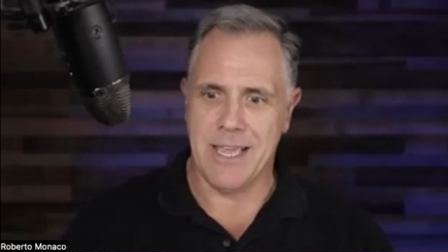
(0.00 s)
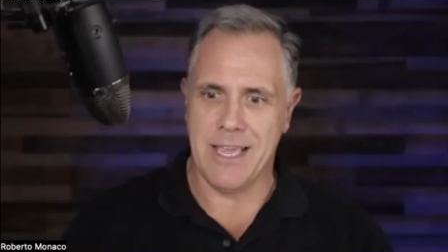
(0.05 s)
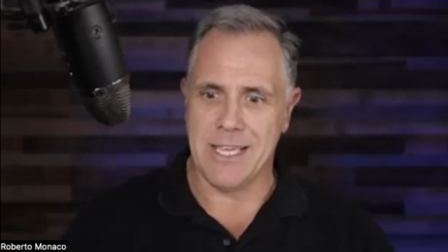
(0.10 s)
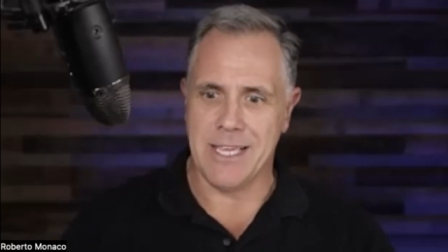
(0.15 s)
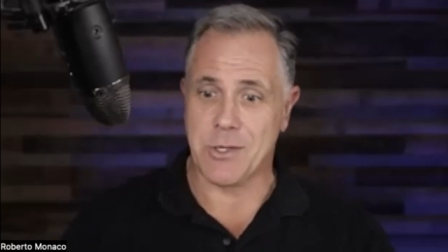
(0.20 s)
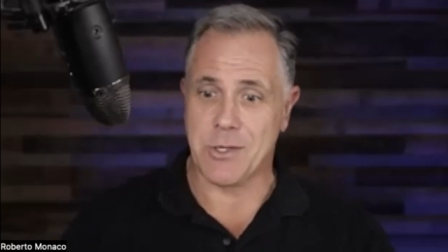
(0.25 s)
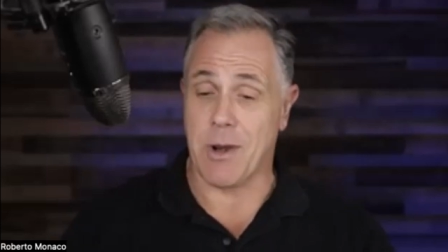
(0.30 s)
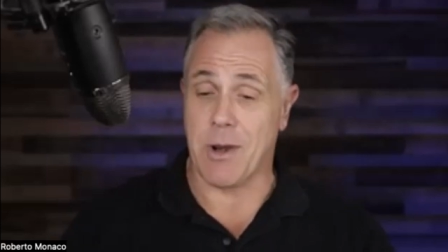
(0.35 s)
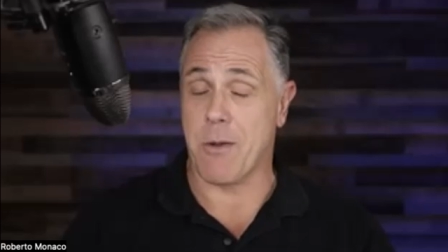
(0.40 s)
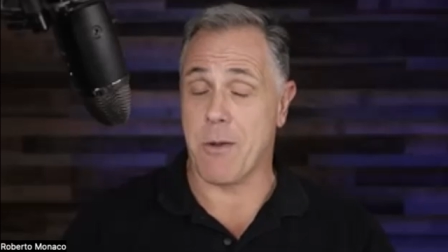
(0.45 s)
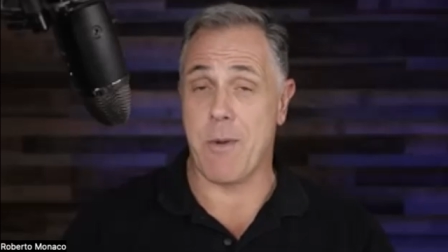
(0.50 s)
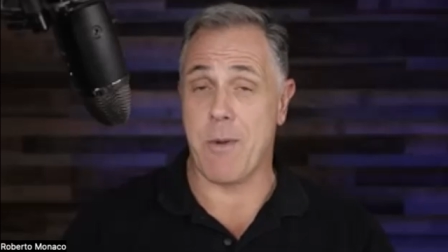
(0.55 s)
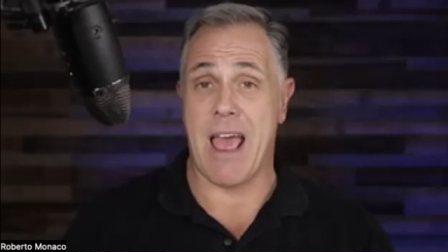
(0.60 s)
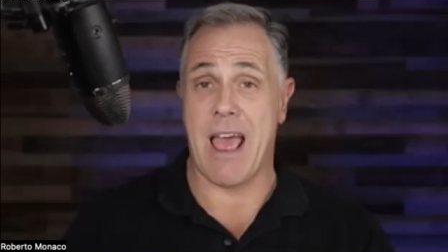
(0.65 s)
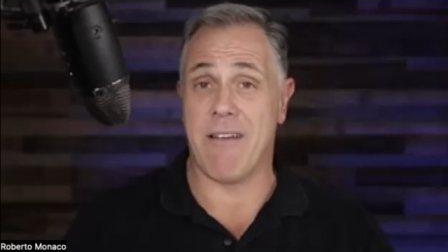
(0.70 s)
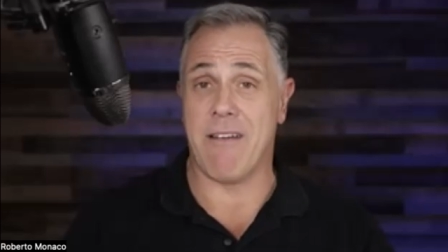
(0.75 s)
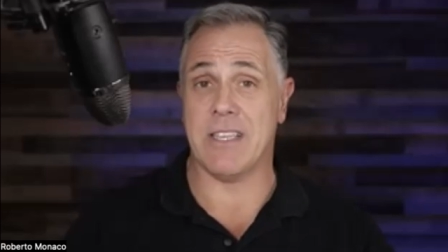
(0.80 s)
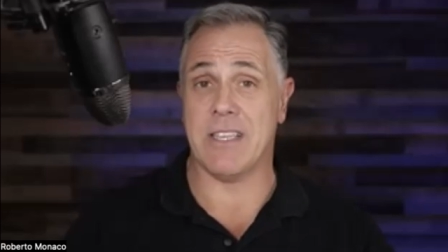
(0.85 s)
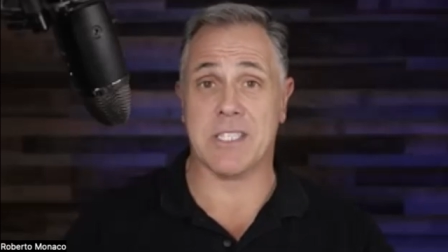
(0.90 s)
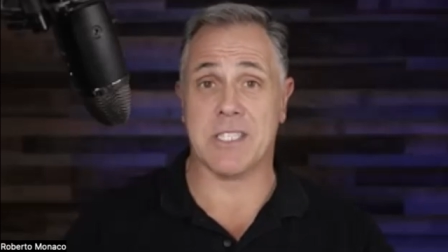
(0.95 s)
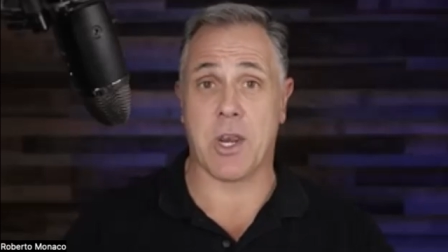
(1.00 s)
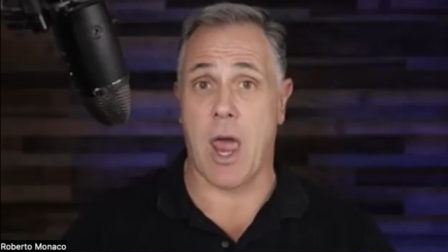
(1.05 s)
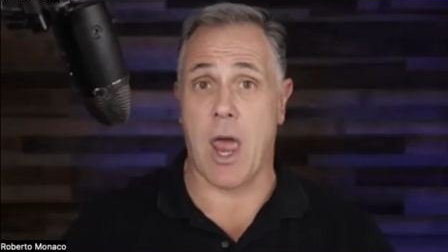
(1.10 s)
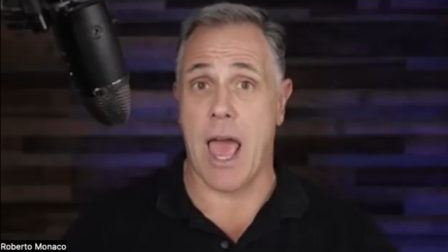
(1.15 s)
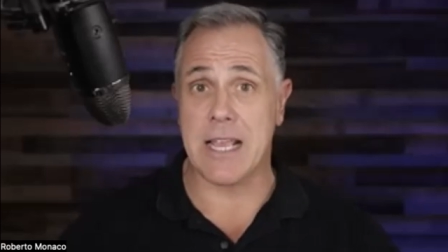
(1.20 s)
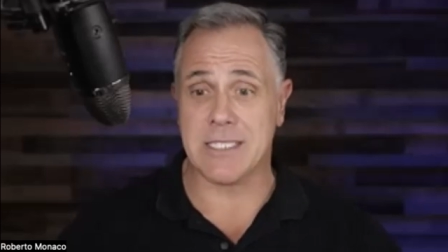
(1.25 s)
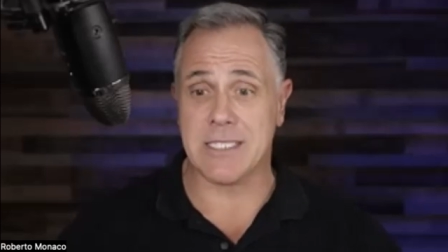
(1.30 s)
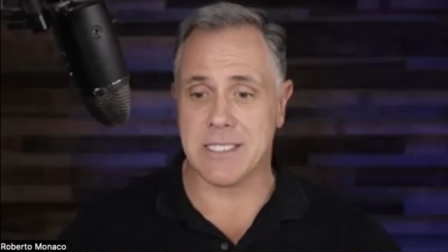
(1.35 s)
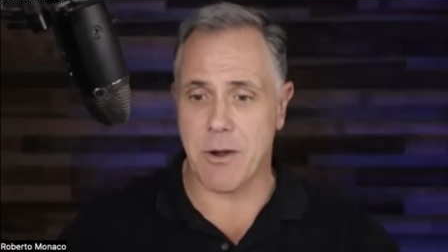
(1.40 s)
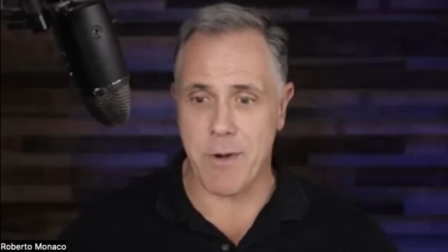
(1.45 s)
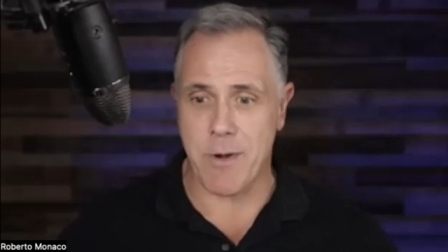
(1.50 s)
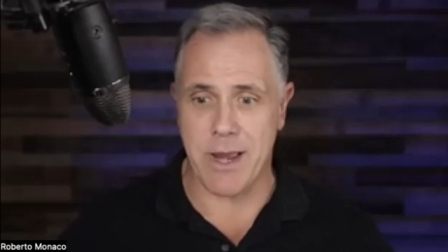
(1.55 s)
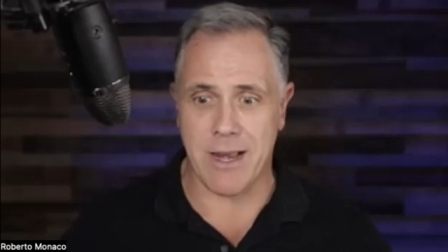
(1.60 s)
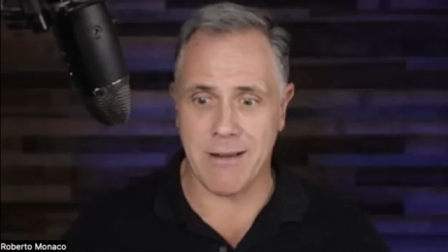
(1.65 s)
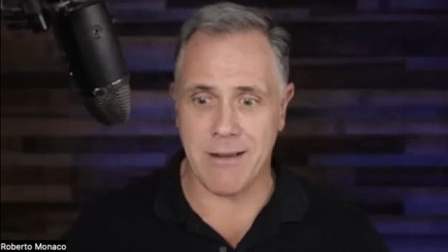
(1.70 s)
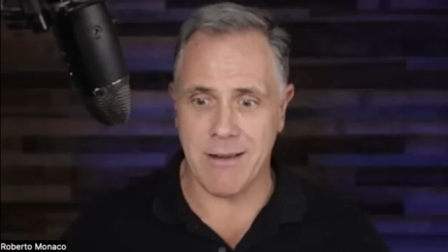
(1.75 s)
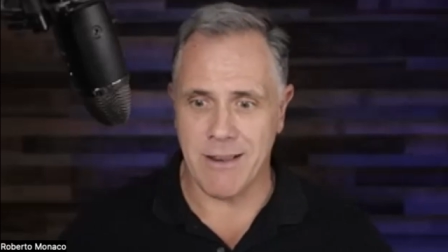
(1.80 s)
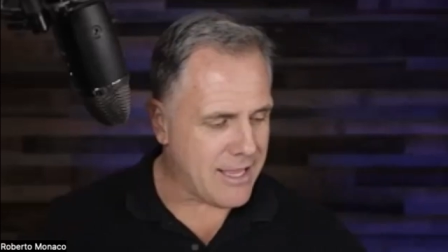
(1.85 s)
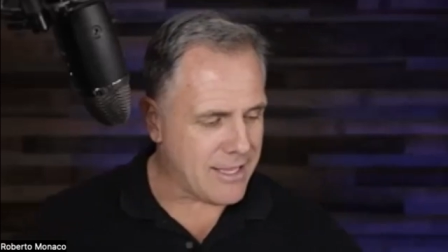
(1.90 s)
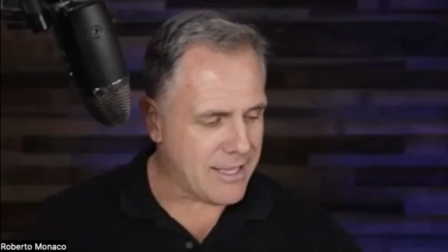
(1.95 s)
So like we have this class, Irene.